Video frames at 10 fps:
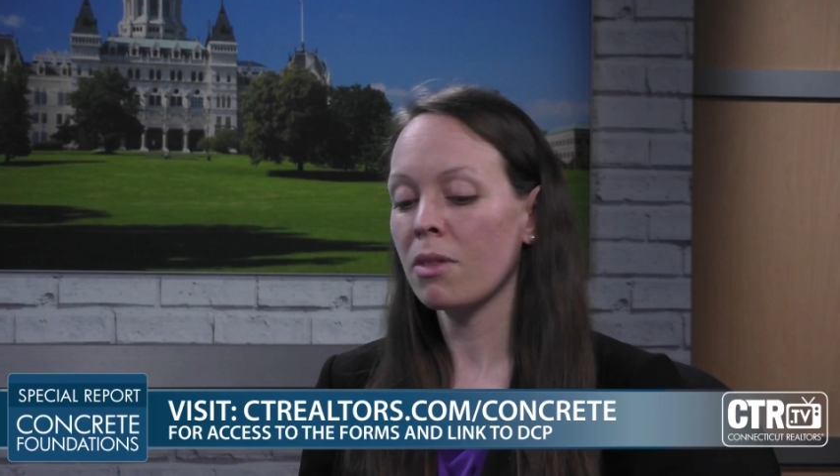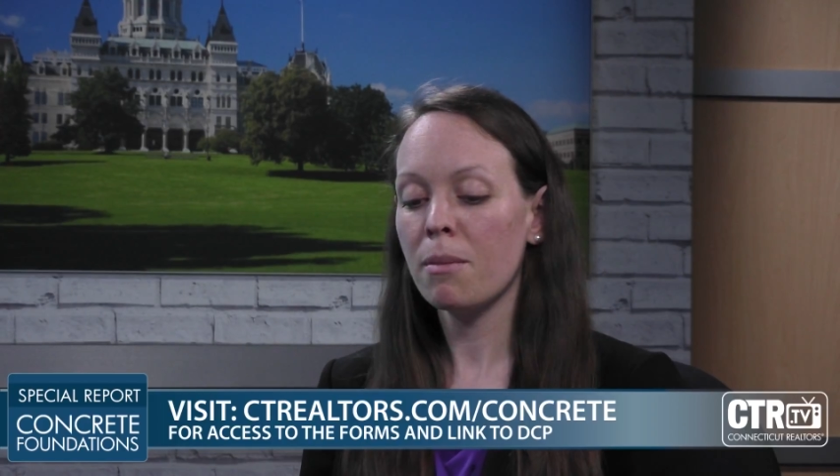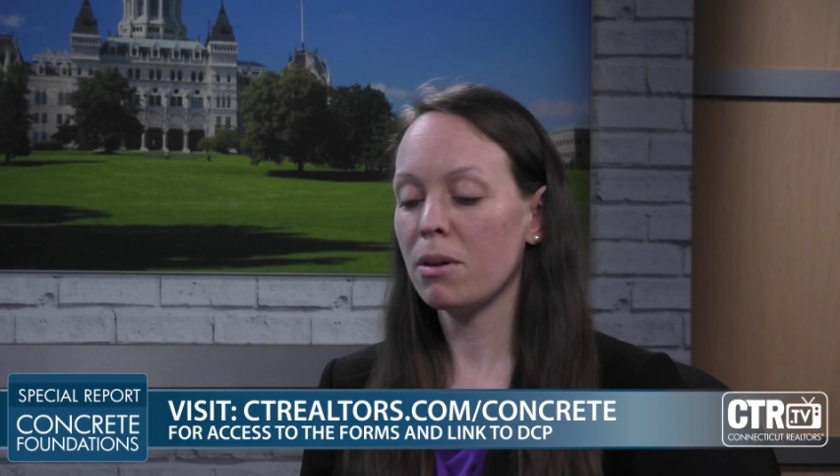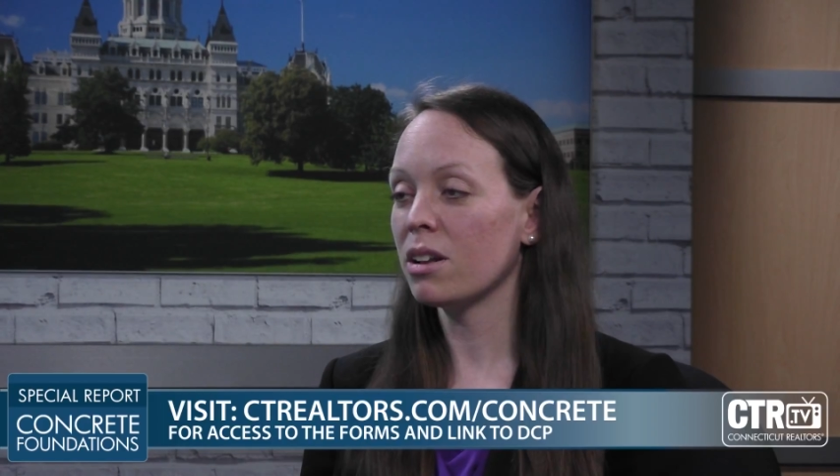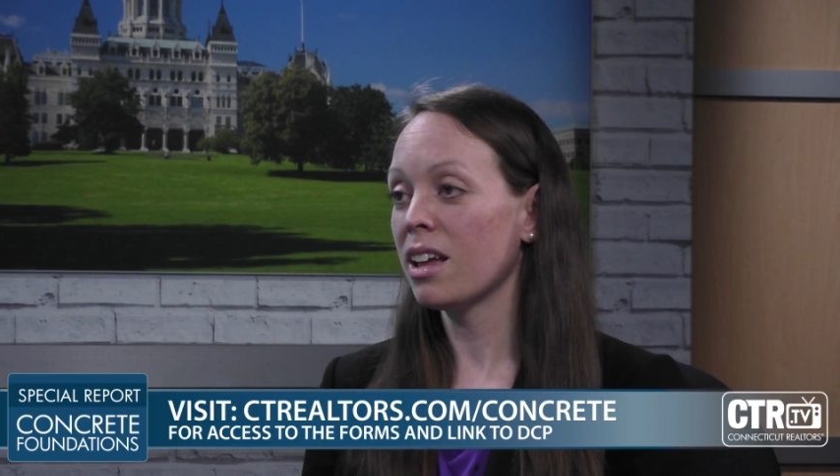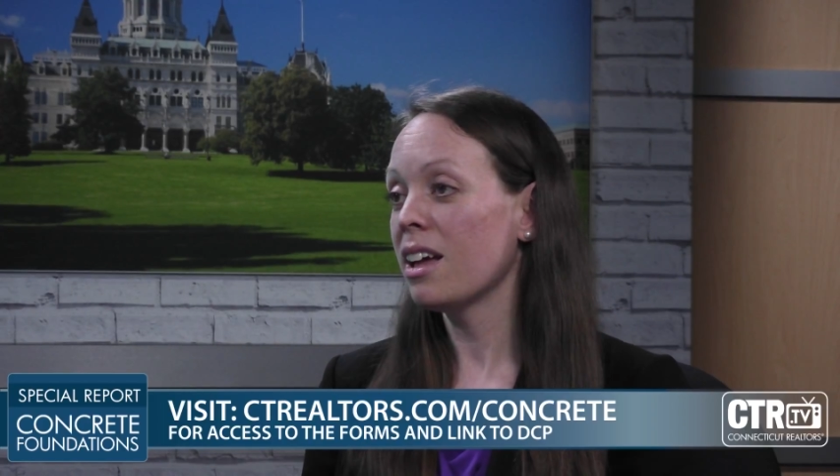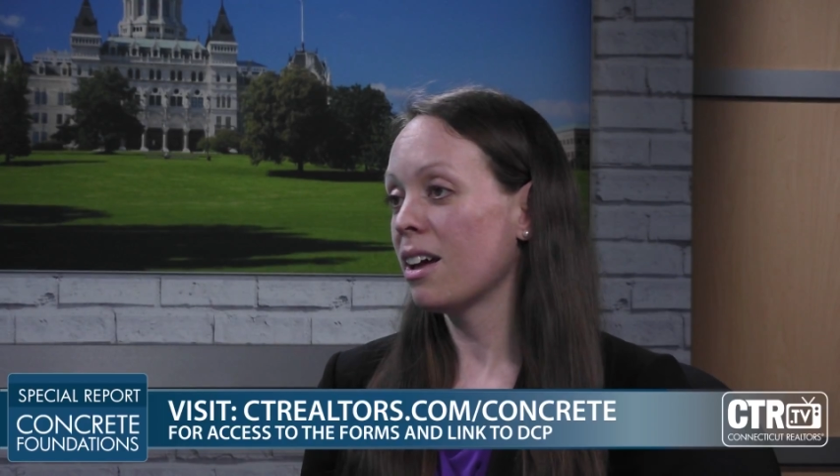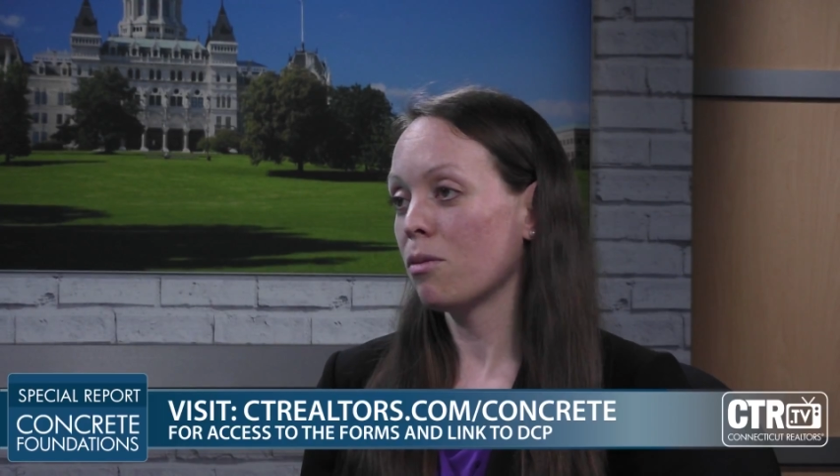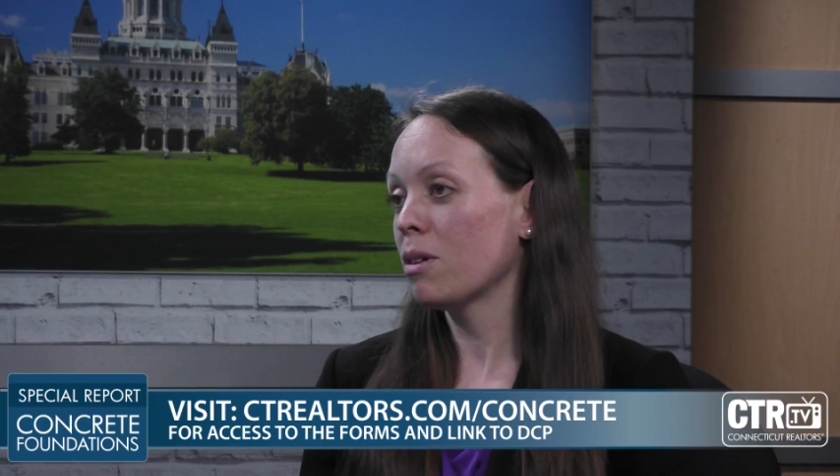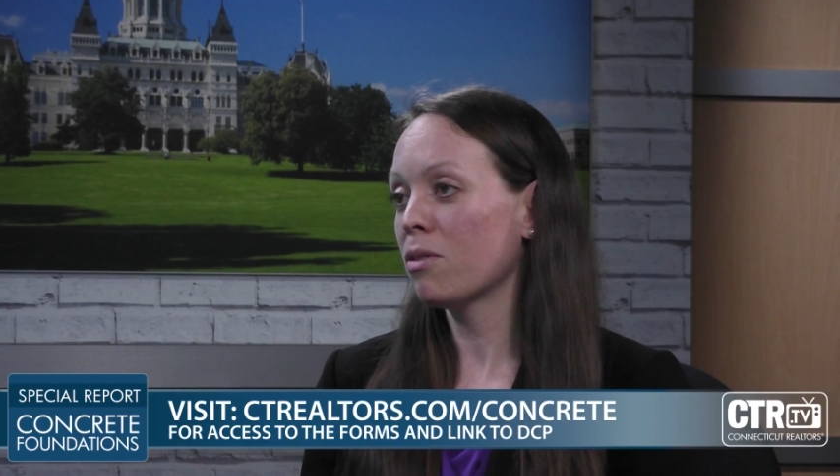But
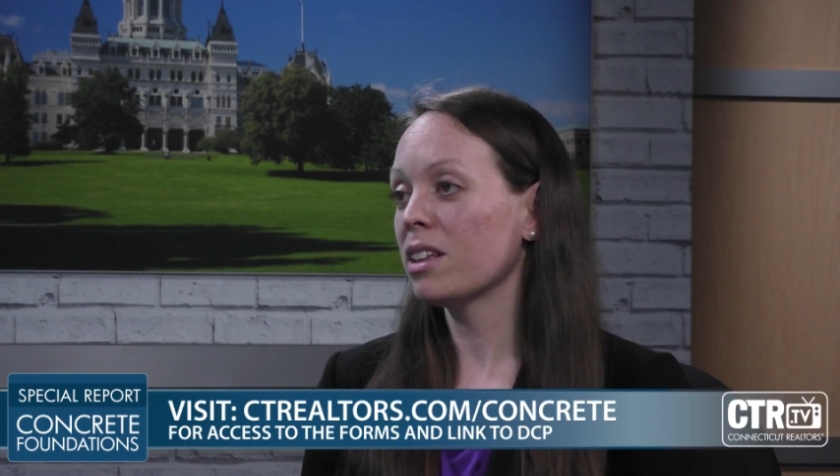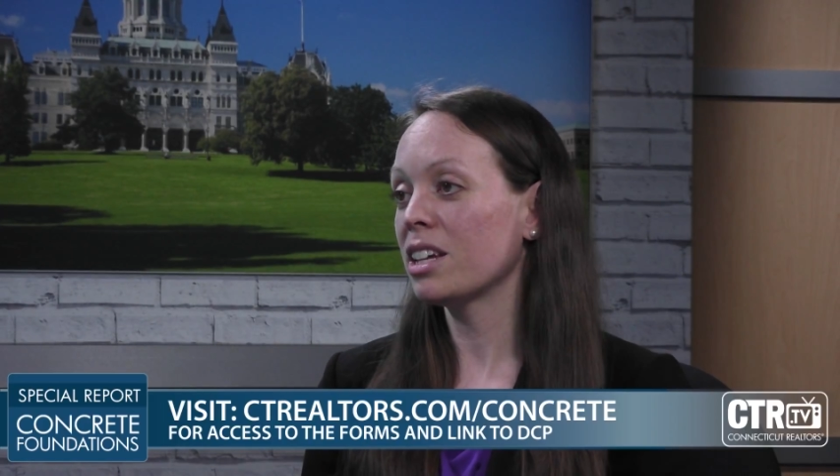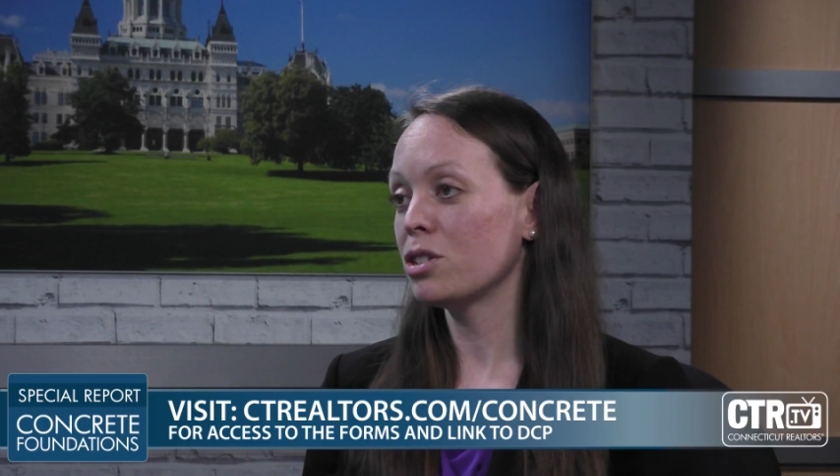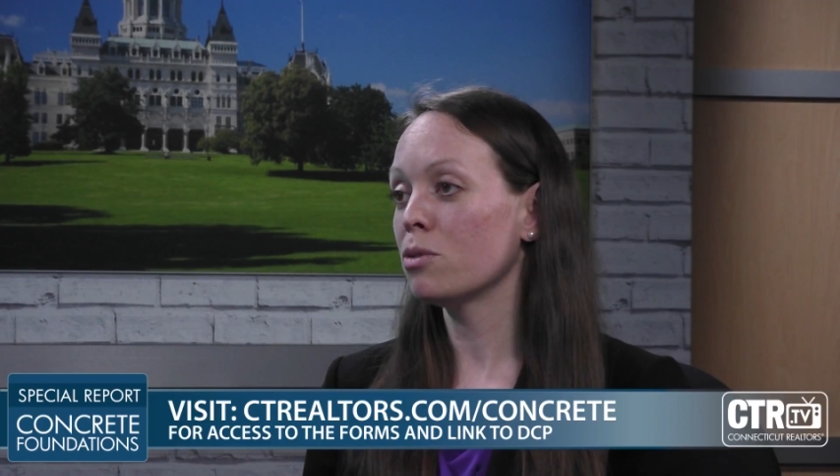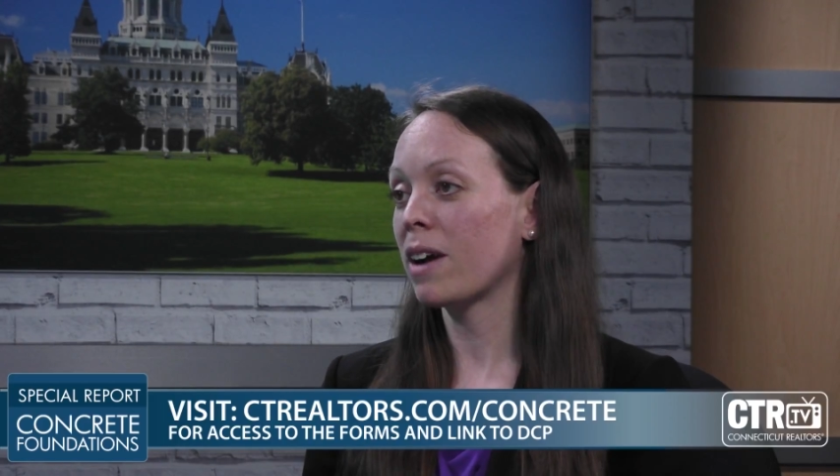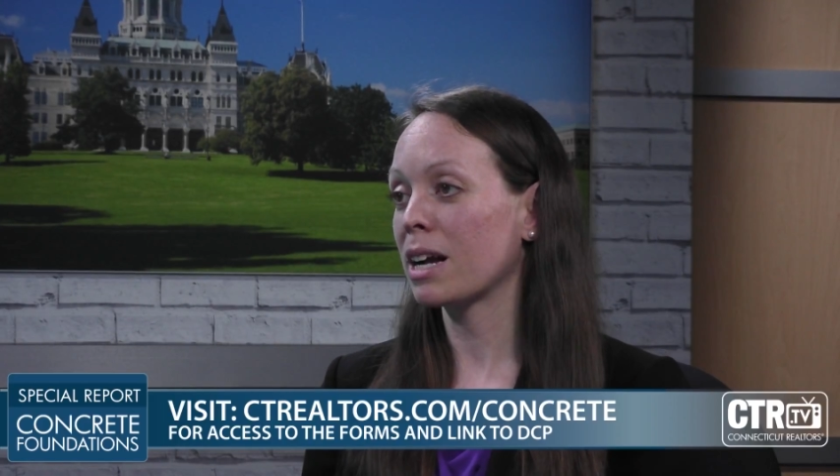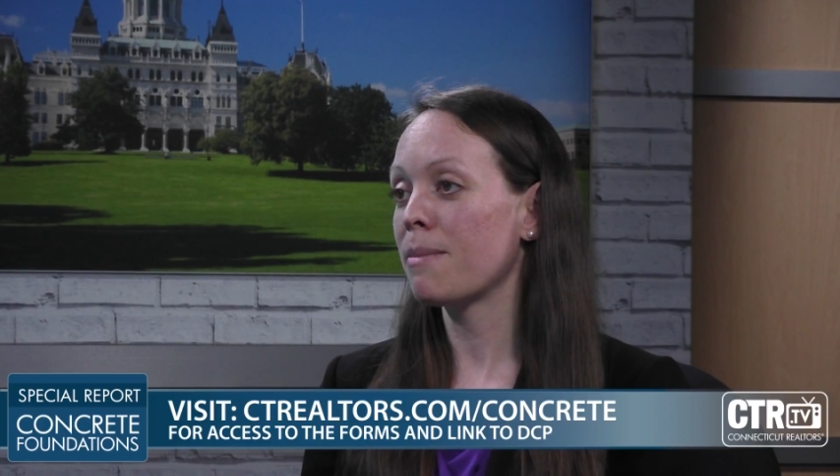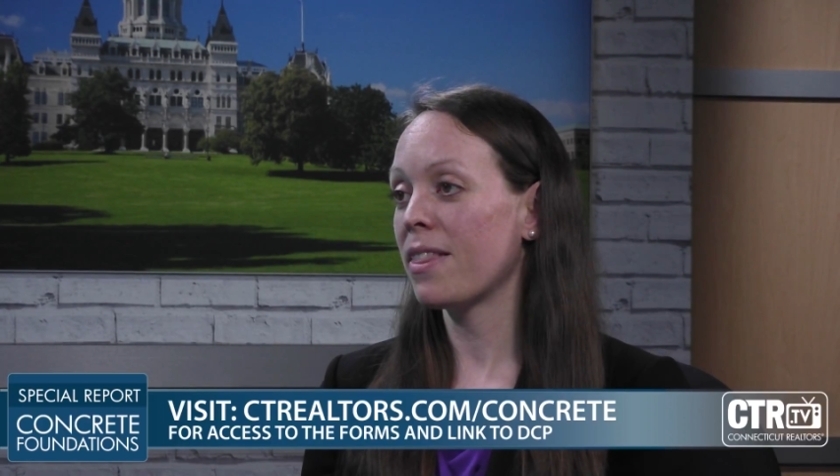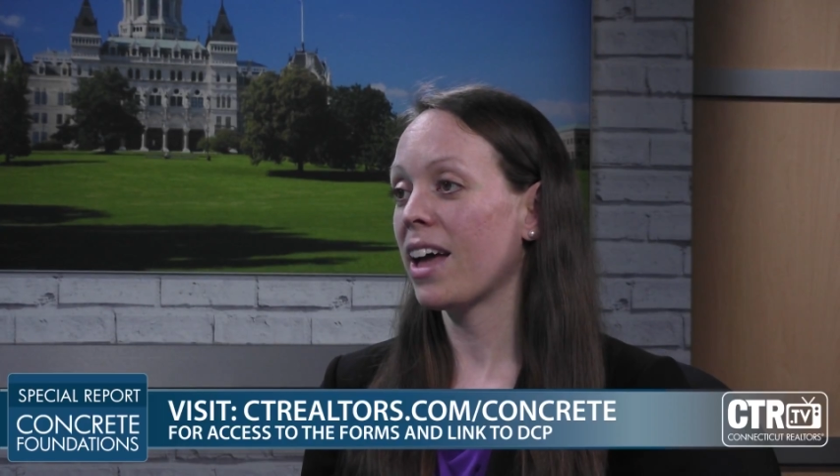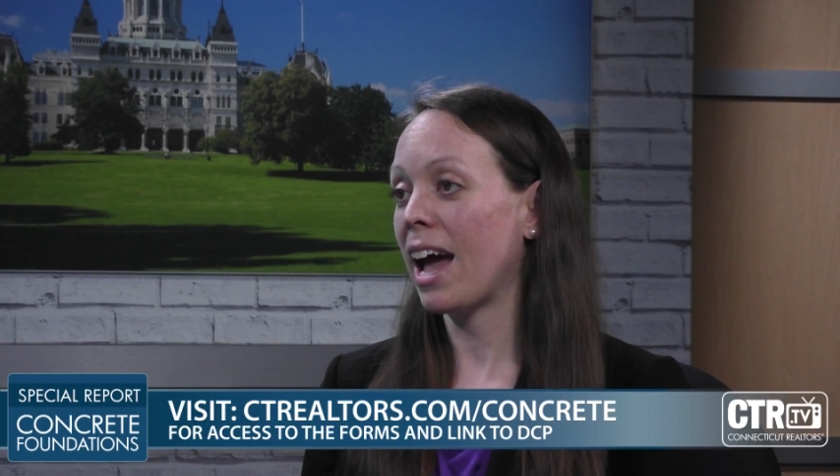we really do
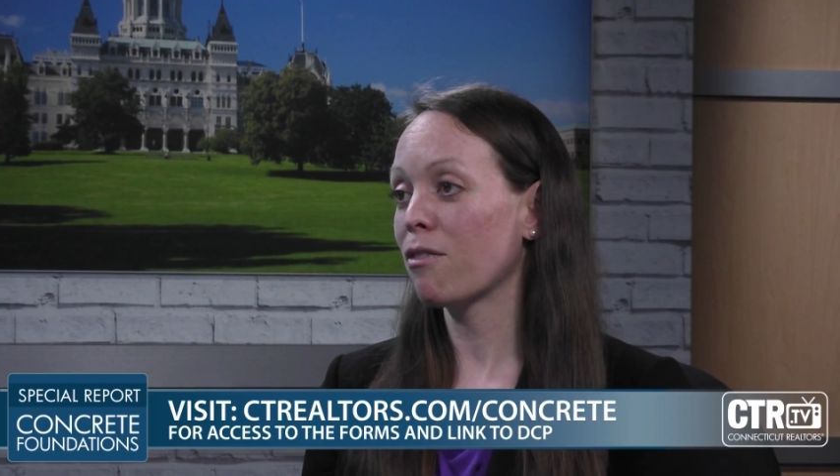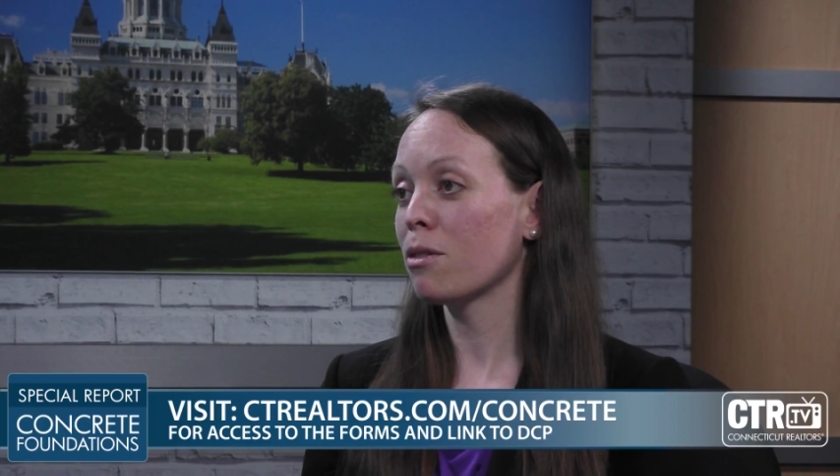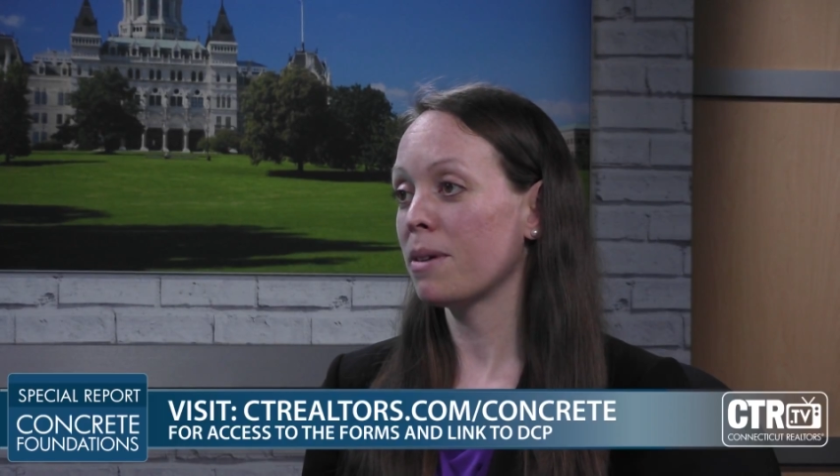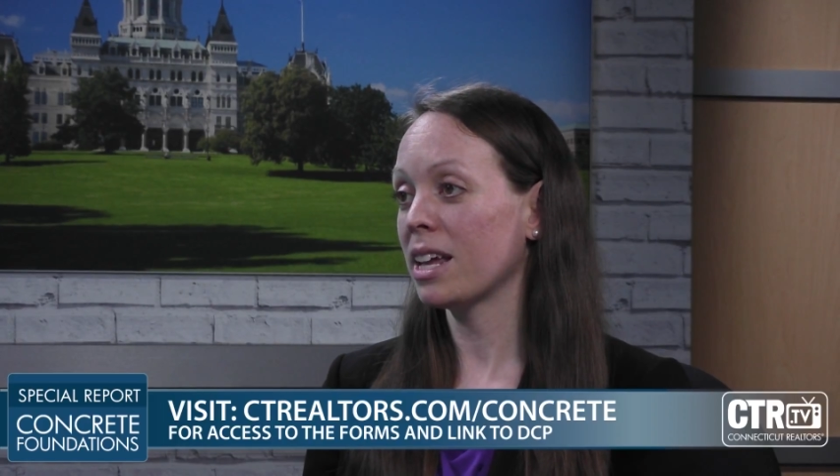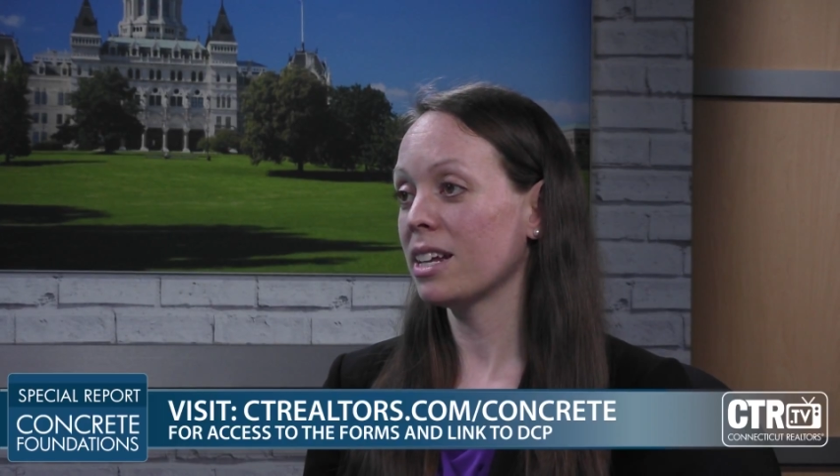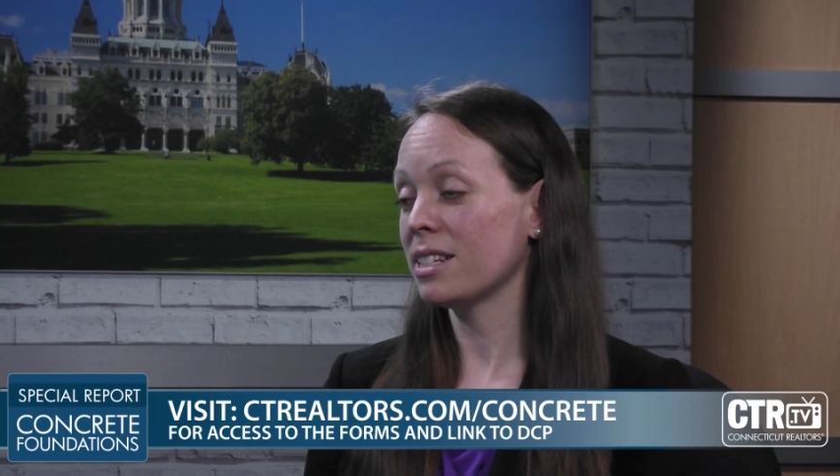recommend that everybody